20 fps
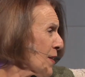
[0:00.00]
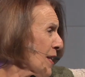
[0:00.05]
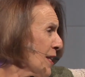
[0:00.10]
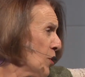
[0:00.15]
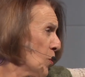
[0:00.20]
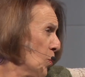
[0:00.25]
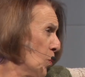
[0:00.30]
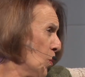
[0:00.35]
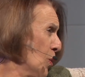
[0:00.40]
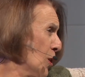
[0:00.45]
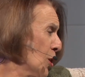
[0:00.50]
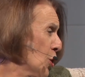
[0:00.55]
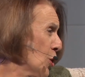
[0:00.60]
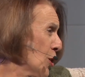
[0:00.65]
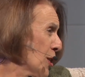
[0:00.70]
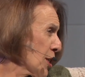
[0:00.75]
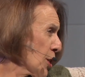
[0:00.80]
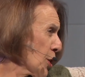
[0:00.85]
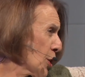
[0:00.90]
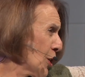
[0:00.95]
in order to
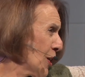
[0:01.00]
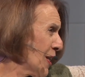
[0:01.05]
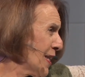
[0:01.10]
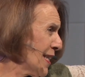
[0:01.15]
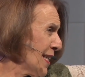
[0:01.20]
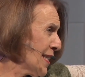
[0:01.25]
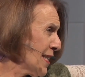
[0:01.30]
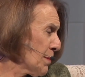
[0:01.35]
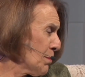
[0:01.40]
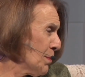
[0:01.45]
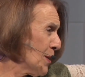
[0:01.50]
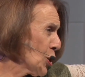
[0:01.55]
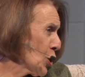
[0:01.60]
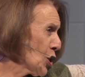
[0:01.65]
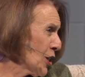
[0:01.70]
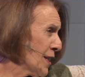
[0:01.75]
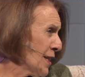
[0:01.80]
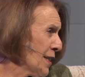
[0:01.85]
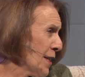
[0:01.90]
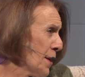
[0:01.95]
secure that
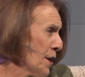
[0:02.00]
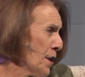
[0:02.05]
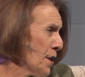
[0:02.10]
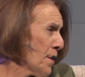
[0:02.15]
admission.